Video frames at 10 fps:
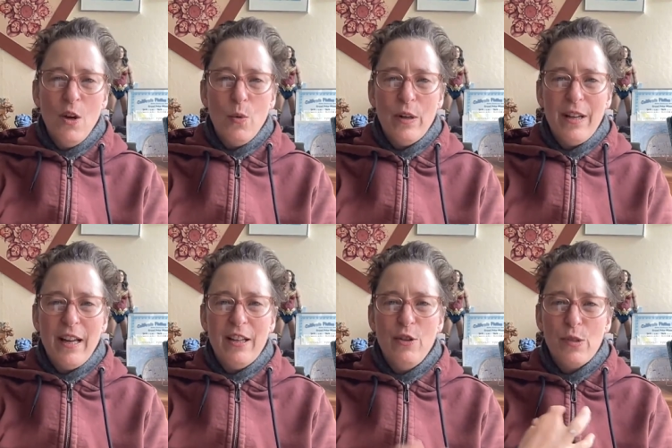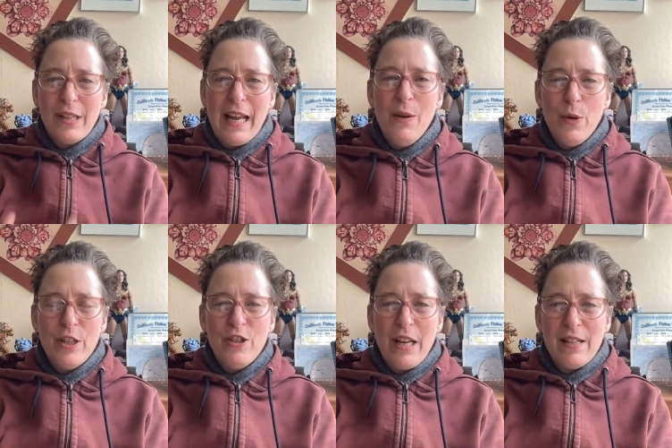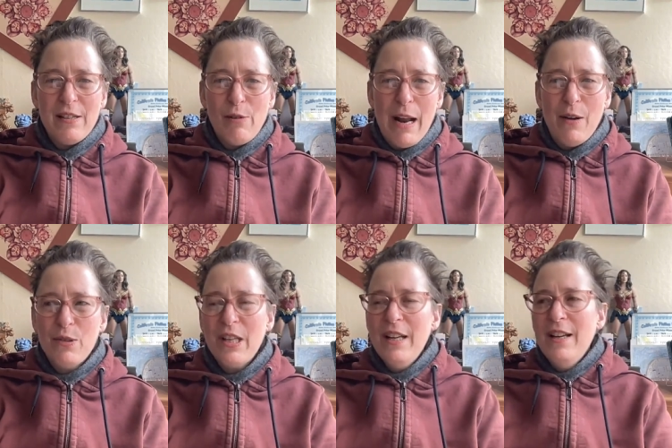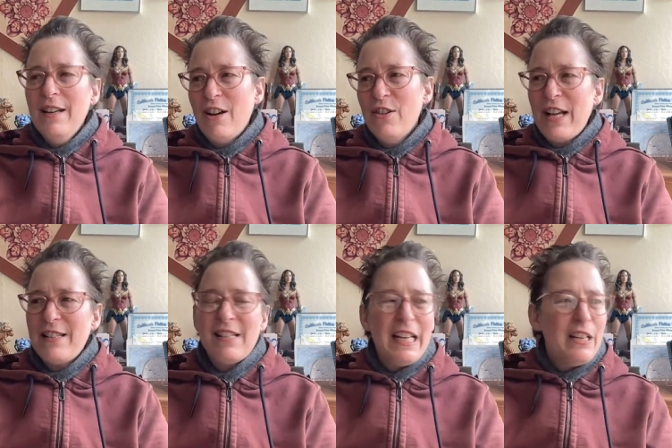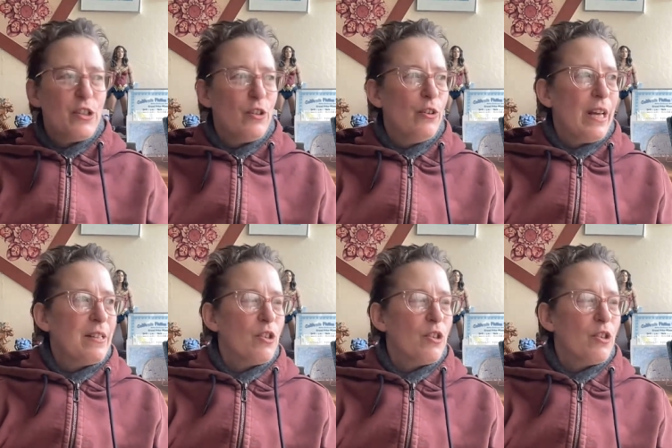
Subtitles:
where they use language that is around, oh, that stinks, or oh, that's